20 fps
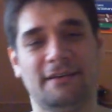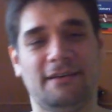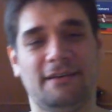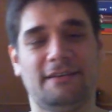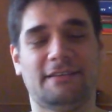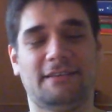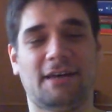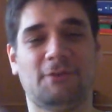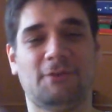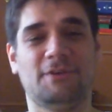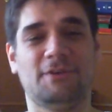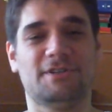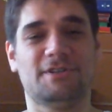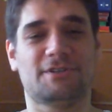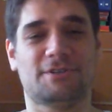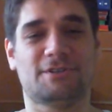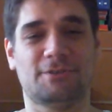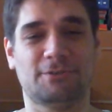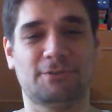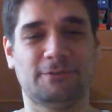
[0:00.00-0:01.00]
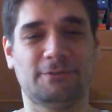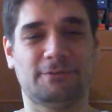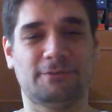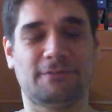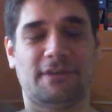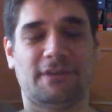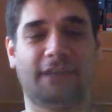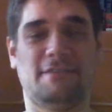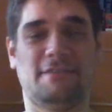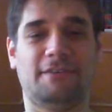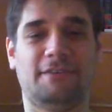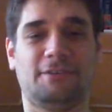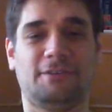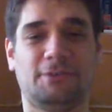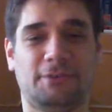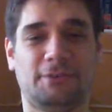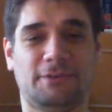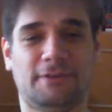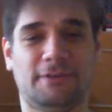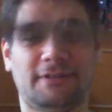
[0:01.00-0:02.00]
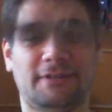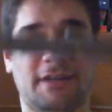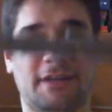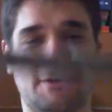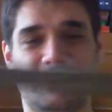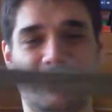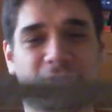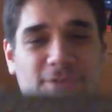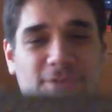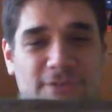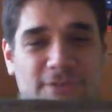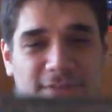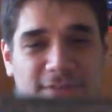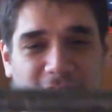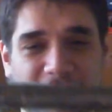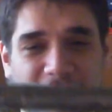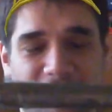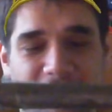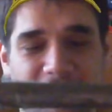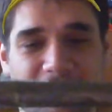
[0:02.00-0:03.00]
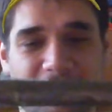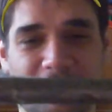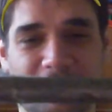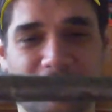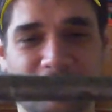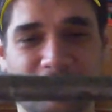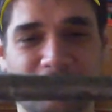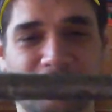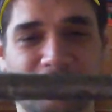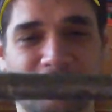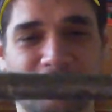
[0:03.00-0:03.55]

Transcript: and I wish to give it to you, and I wish to say this.